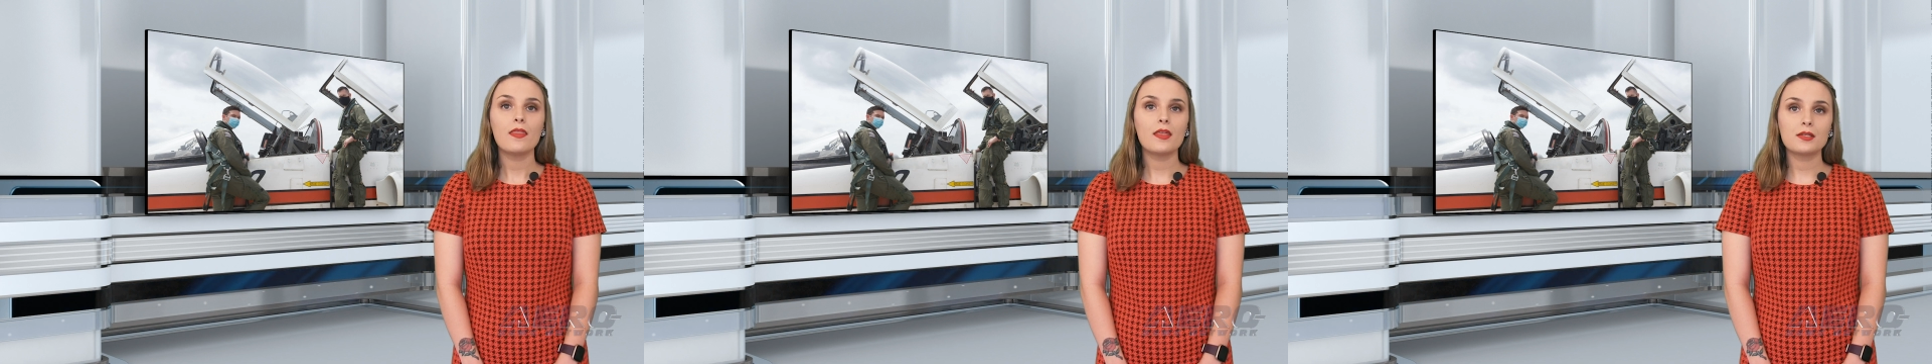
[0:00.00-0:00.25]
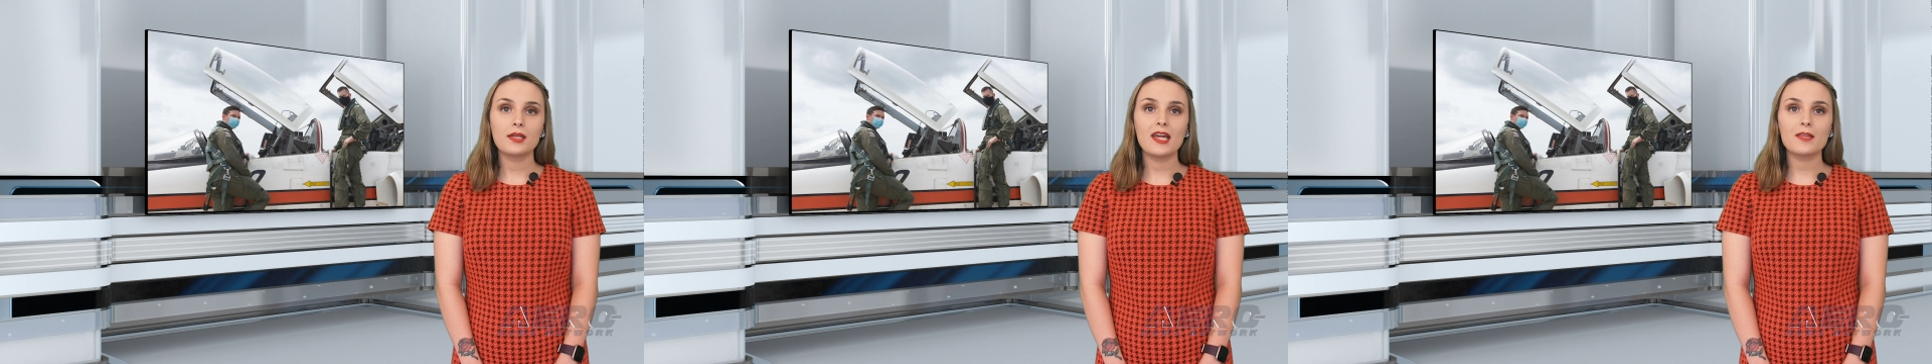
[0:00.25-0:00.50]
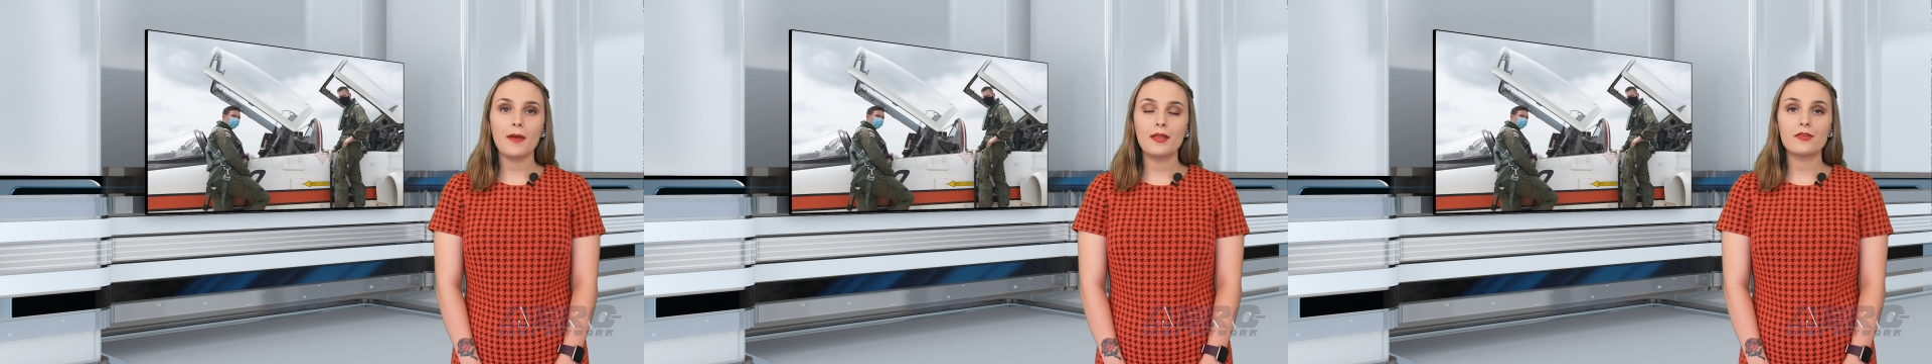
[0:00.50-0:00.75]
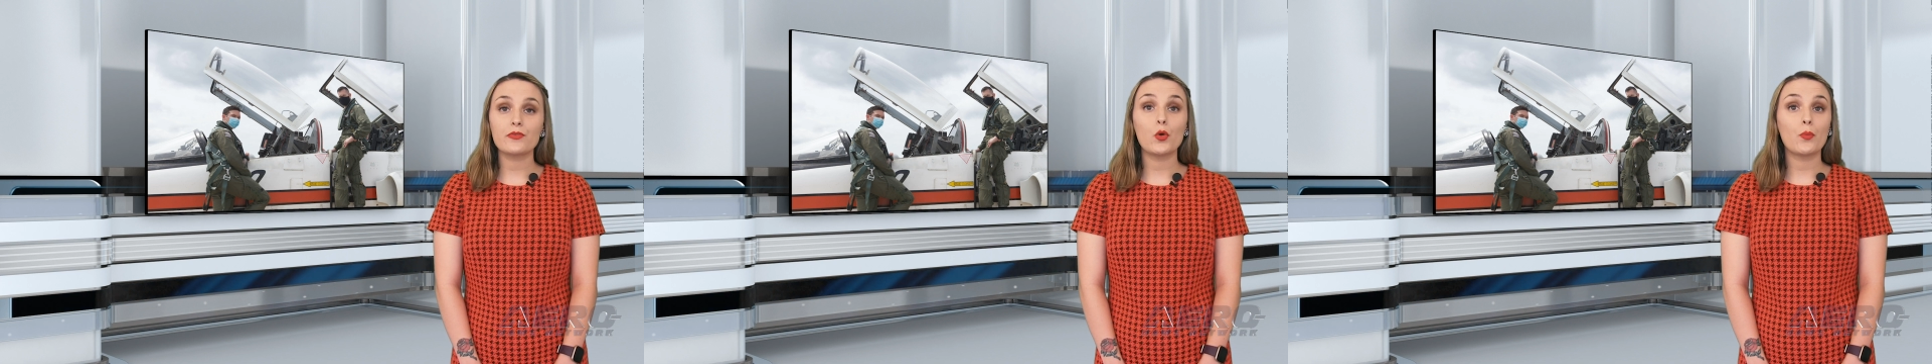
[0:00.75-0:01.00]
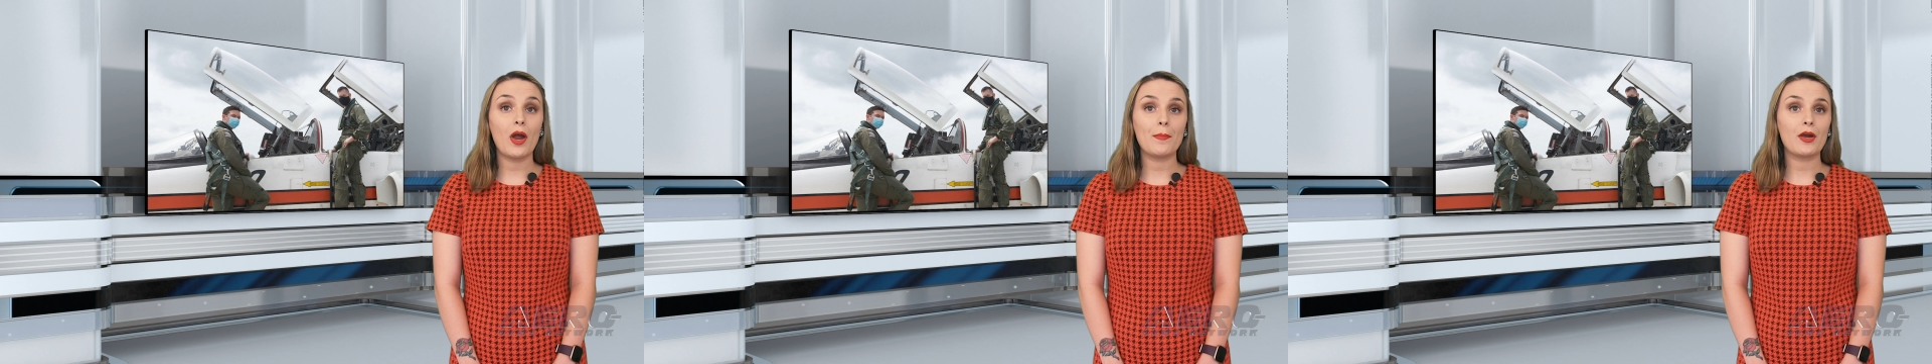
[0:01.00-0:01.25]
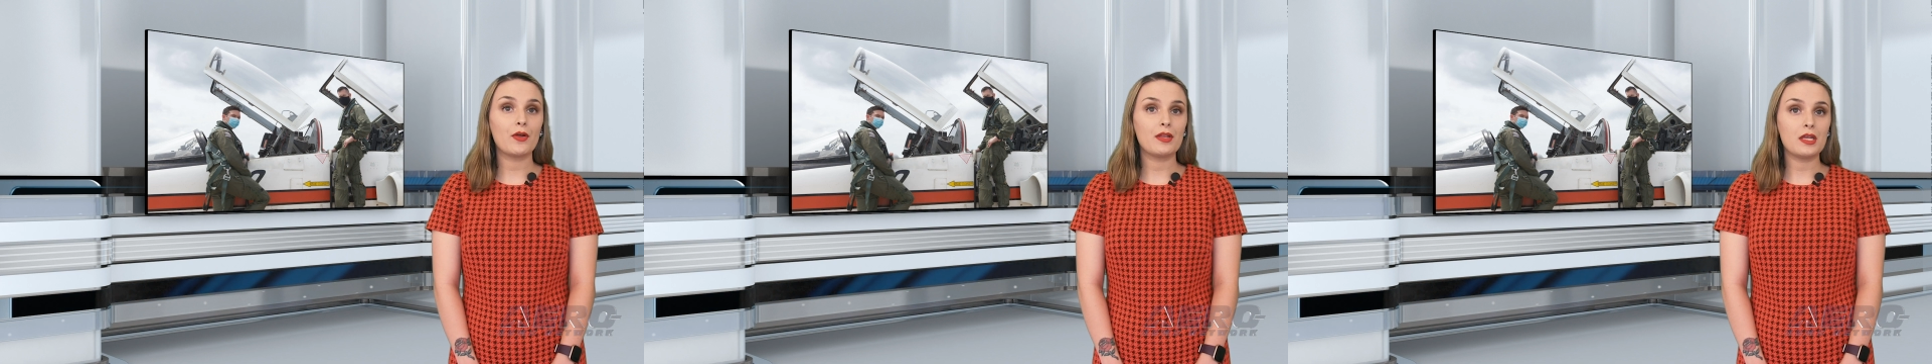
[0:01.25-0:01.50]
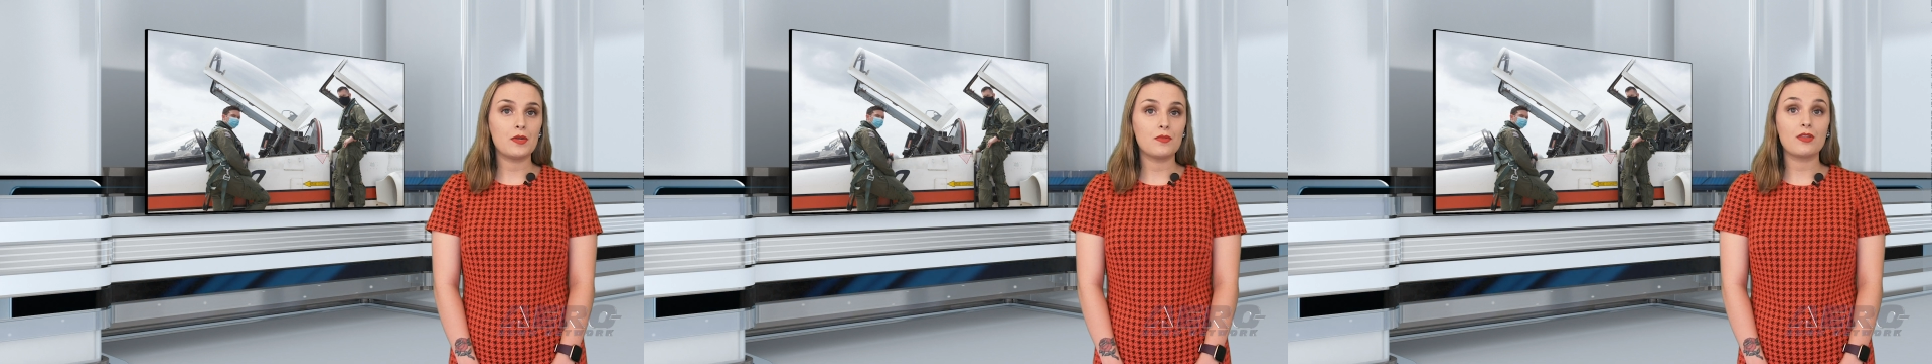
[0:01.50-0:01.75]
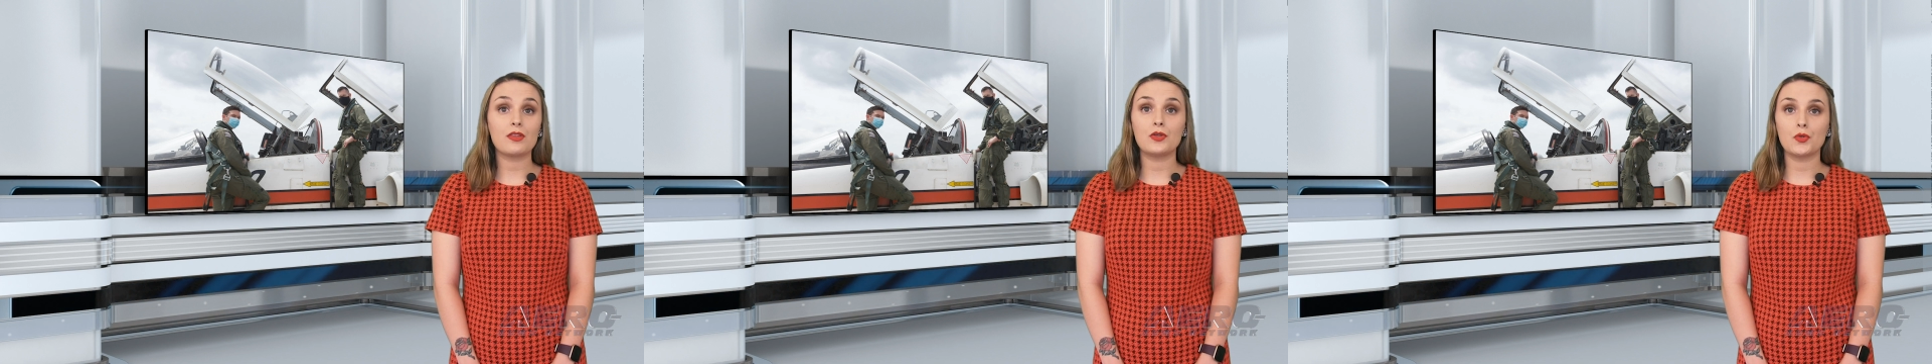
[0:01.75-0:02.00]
The test pilot school primarily uses the